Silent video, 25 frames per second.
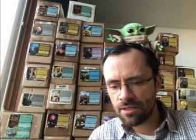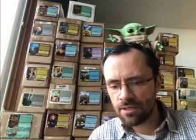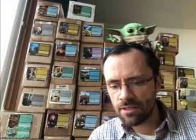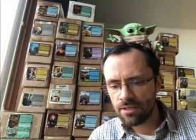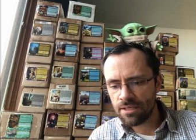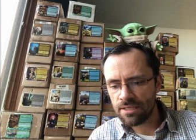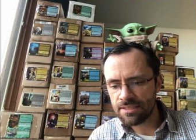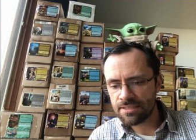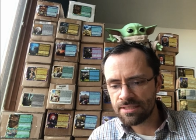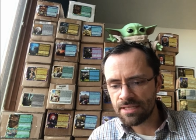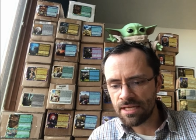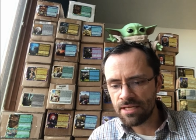
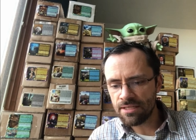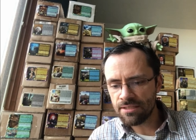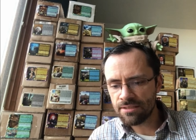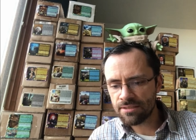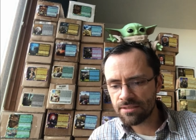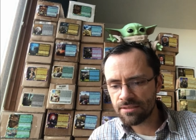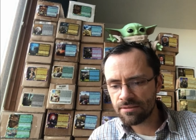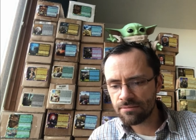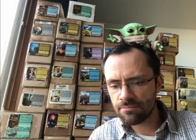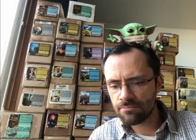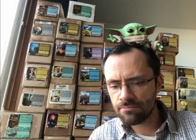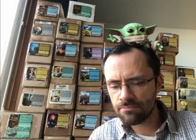He
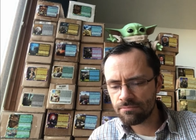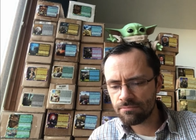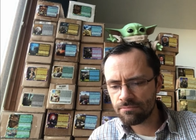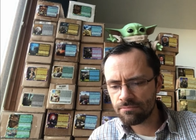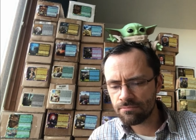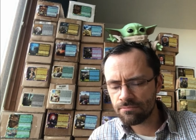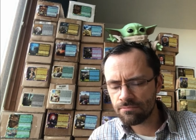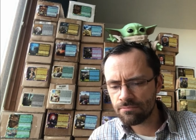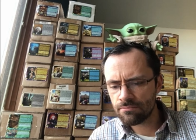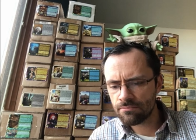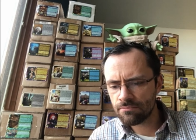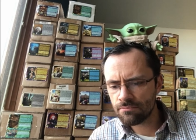says,
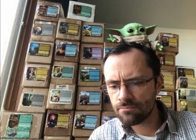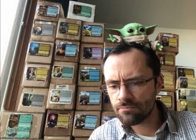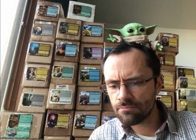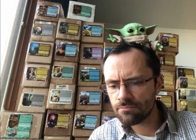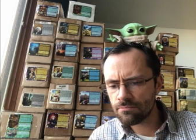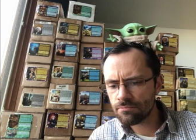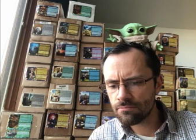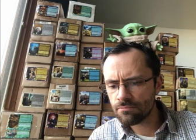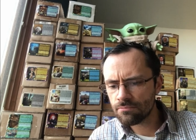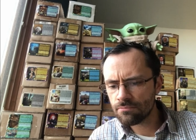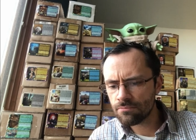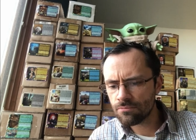
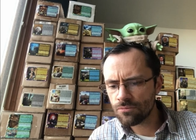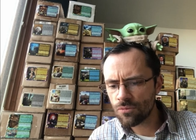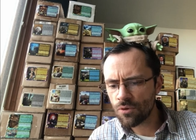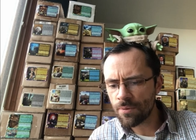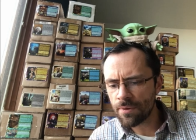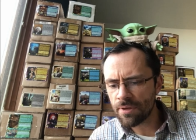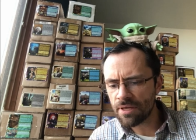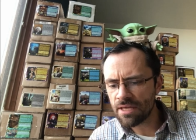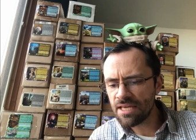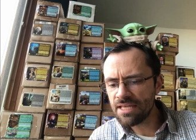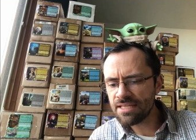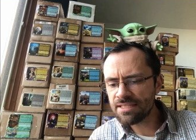
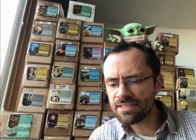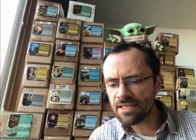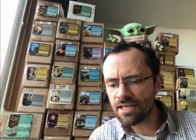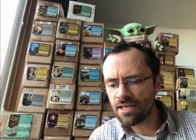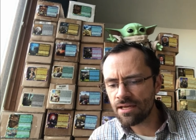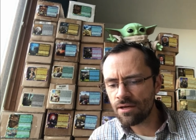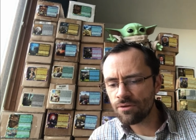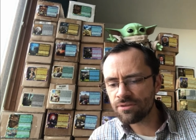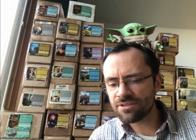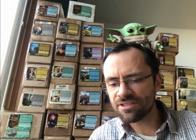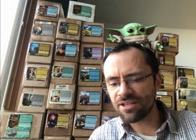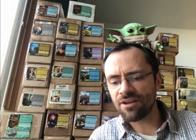he said,
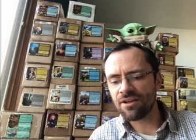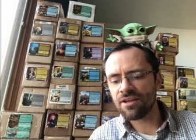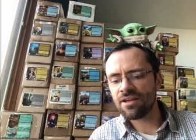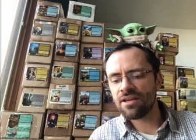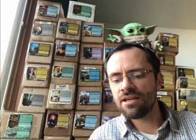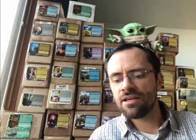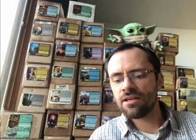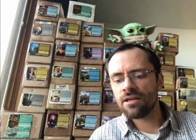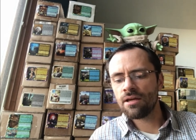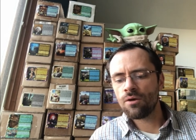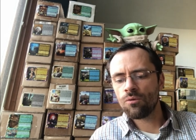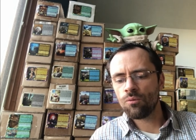oh, sorry.
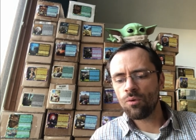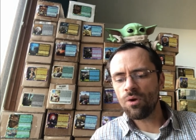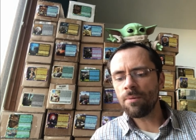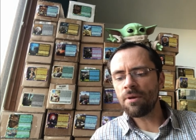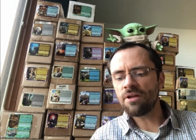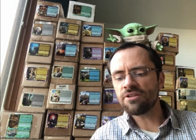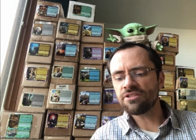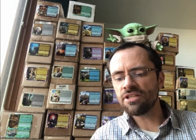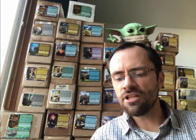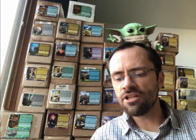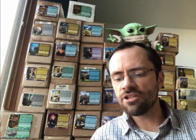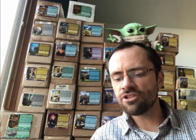What
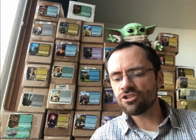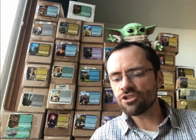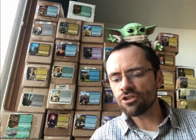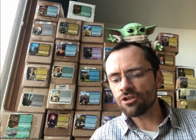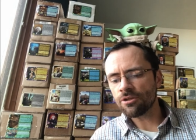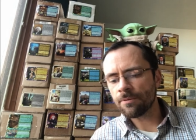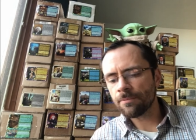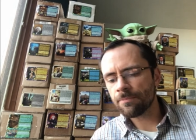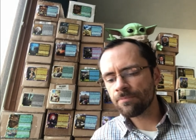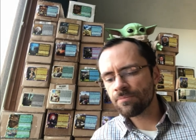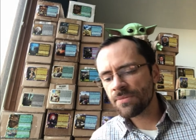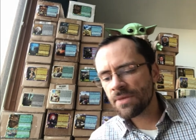about
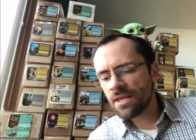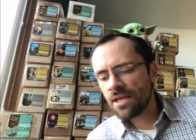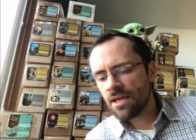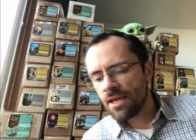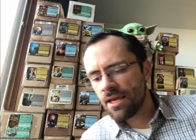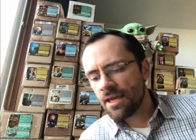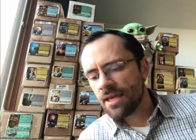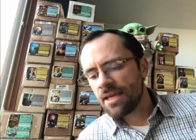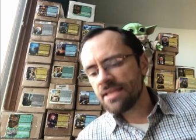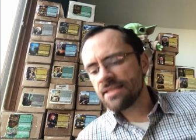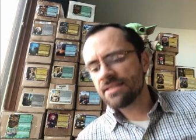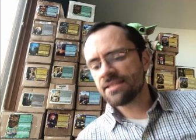Dillinger?
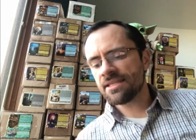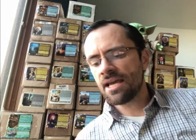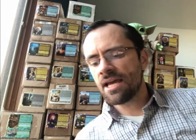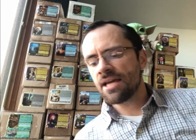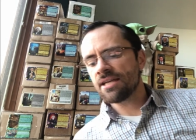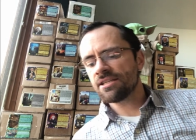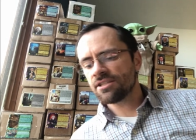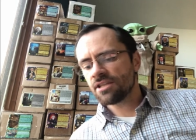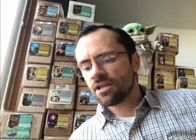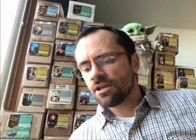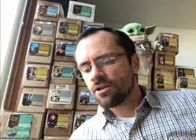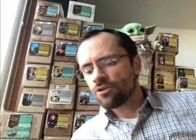He
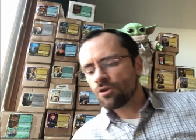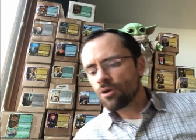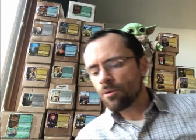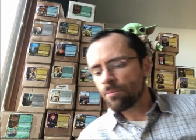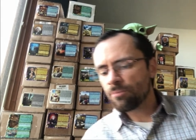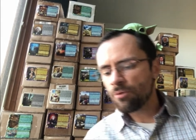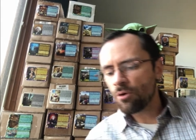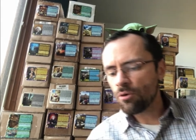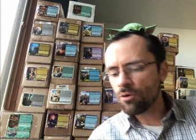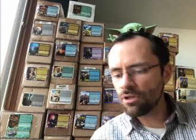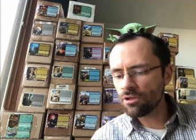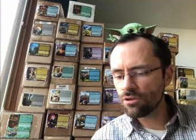says, your
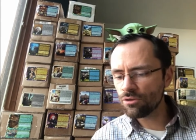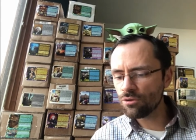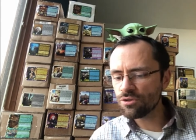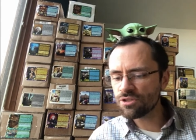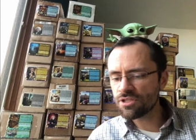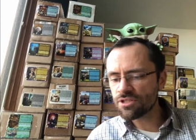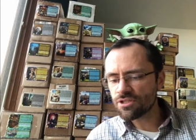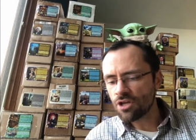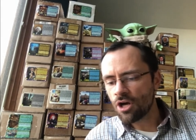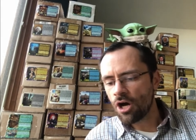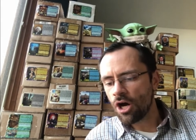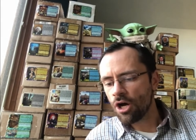opponent
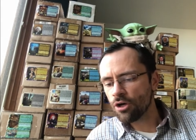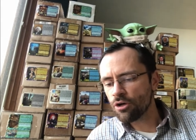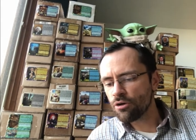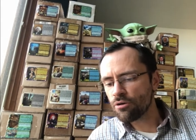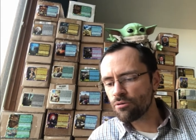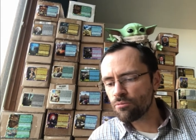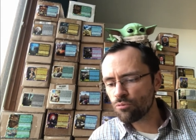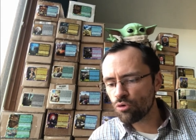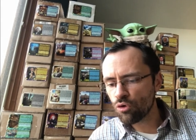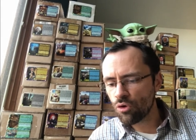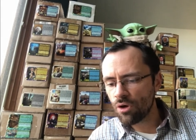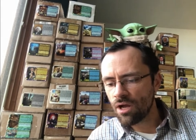loses 100
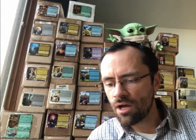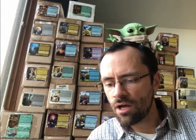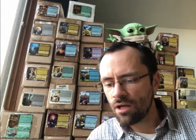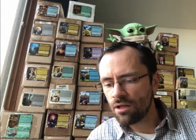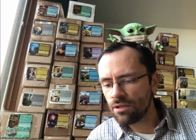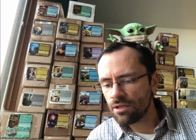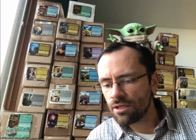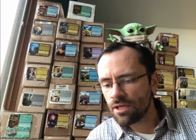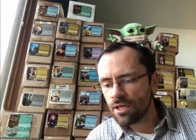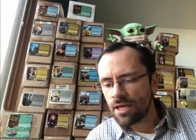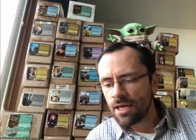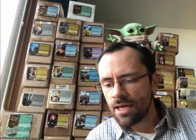
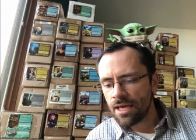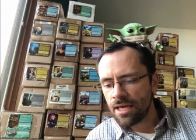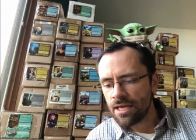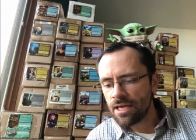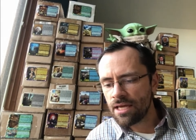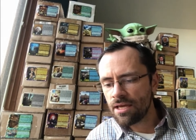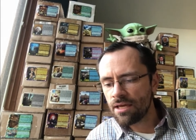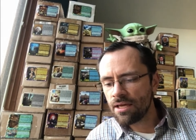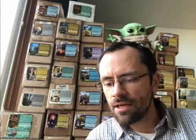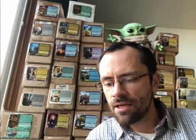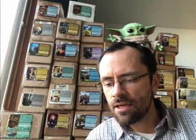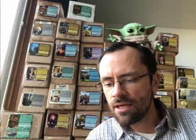morale
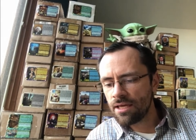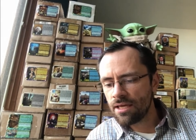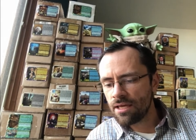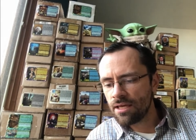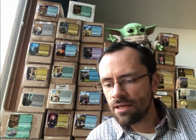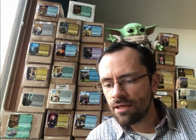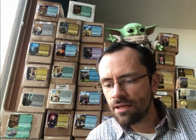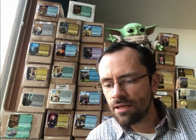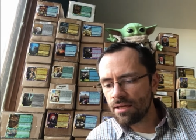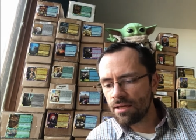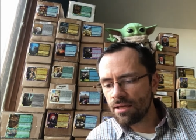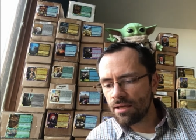
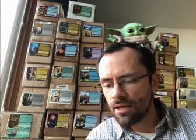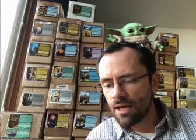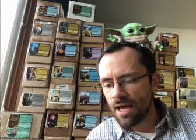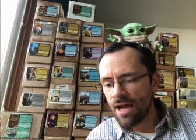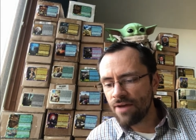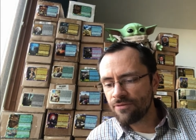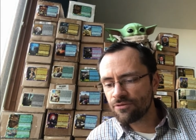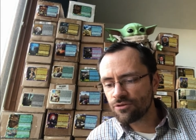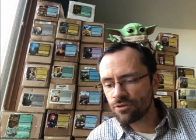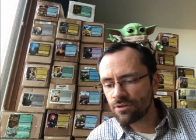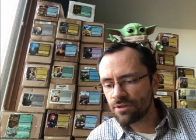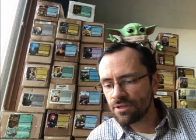
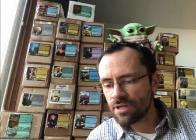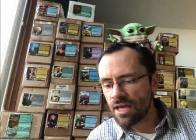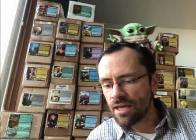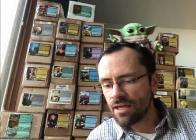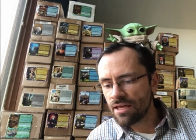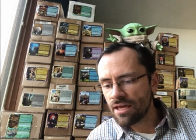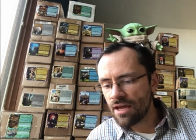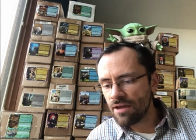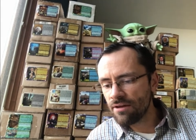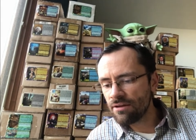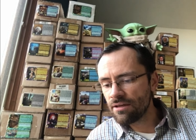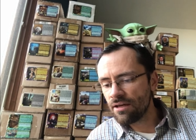after
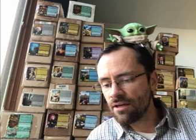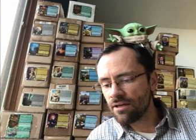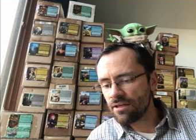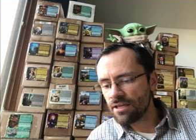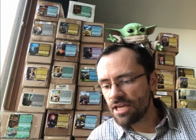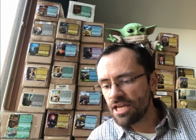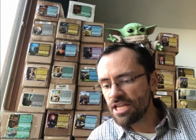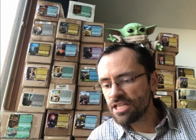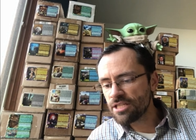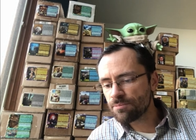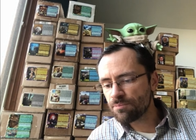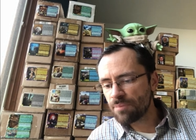uh,
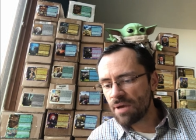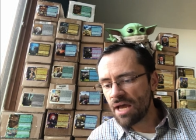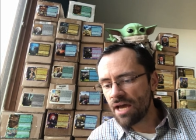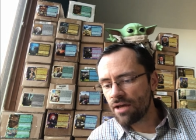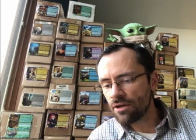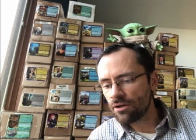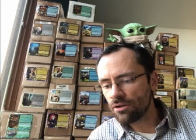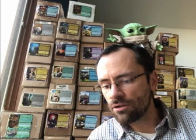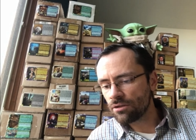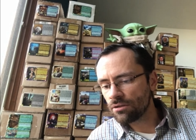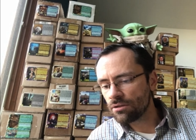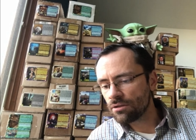each
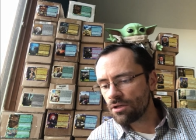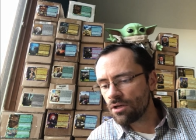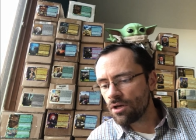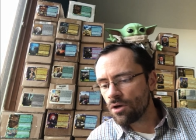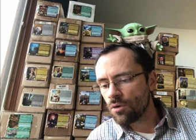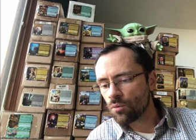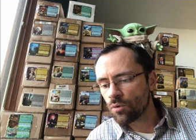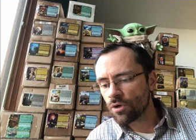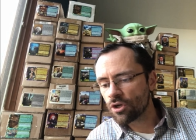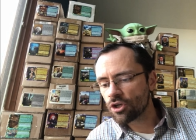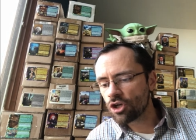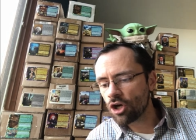battle,
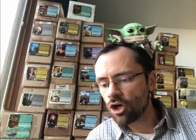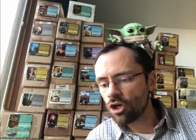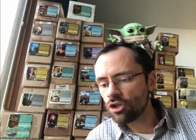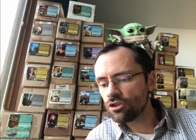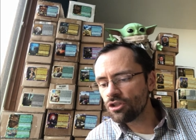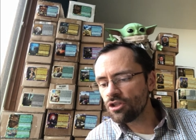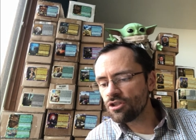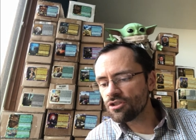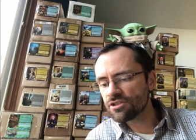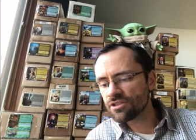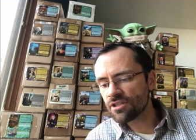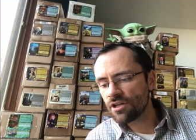
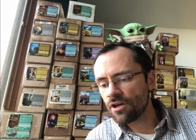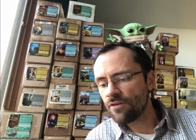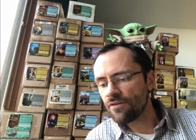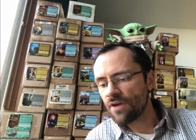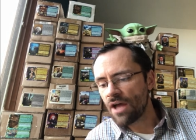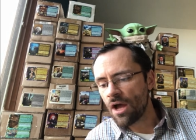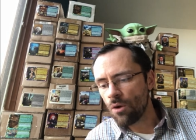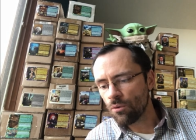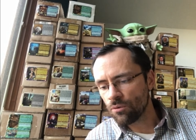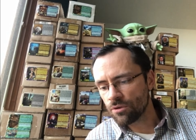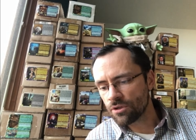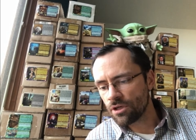regardless of
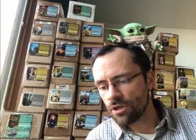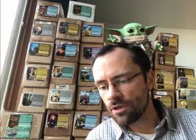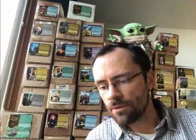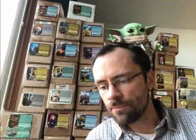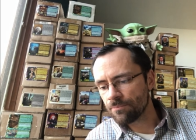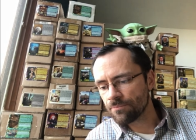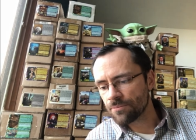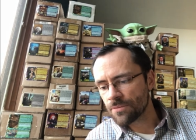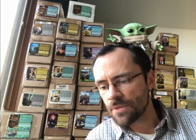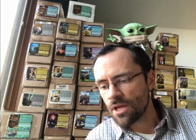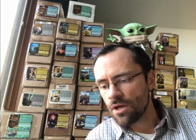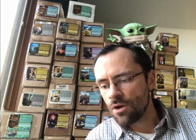
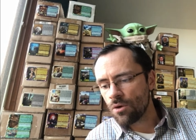outcome.